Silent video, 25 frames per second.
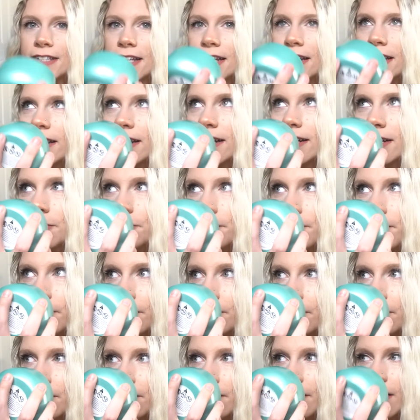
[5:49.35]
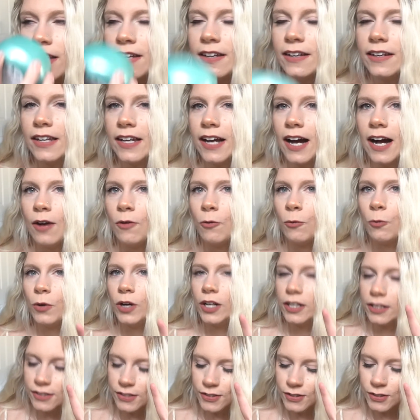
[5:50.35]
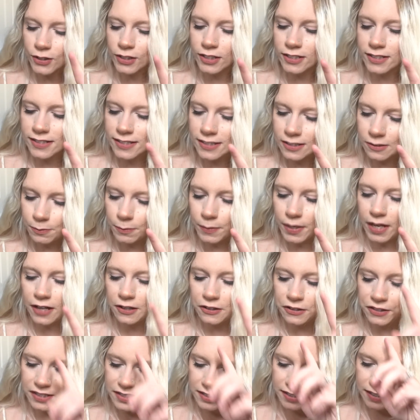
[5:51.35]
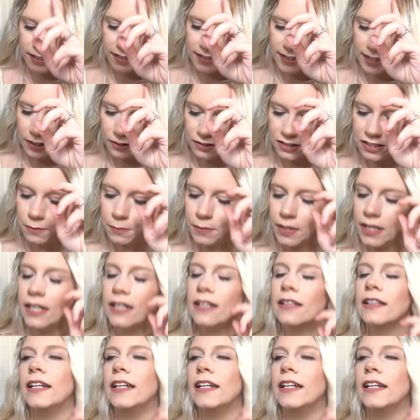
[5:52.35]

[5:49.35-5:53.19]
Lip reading: Like, not one certain smell sticks out to me.